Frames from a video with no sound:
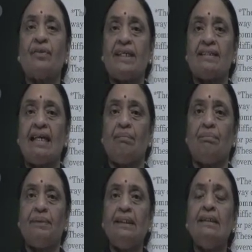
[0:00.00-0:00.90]
for
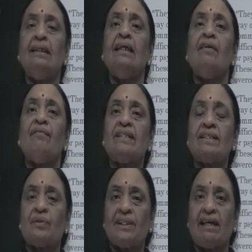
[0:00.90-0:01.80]
example,
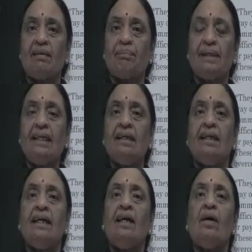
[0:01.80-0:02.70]
physiotherapy